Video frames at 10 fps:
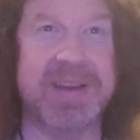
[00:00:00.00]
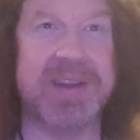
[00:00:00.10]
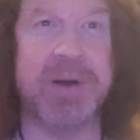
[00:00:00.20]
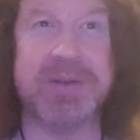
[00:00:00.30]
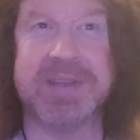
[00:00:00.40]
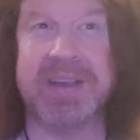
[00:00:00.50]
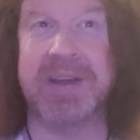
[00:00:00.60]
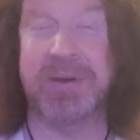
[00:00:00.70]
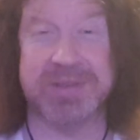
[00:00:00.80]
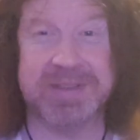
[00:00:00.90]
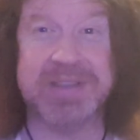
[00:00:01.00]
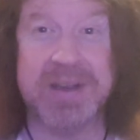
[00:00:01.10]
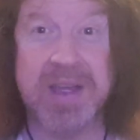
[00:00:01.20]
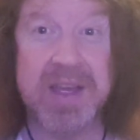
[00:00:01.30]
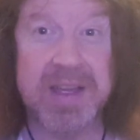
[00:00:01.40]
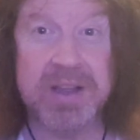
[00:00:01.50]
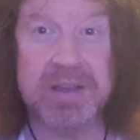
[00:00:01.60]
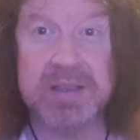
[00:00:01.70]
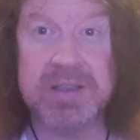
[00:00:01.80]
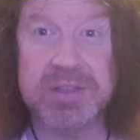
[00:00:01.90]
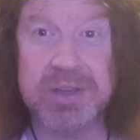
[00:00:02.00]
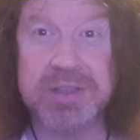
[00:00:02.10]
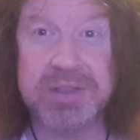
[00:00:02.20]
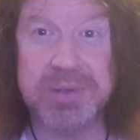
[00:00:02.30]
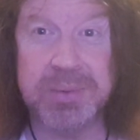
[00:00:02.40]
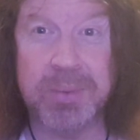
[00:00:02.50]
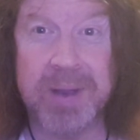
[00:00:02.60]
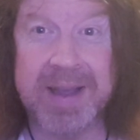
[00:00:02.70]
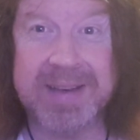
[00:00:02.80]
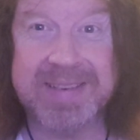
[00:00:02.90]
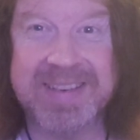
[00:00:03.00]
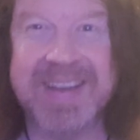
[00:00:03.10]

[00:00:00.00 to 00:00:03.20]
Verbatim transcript: he, goes, he goes, just you wait.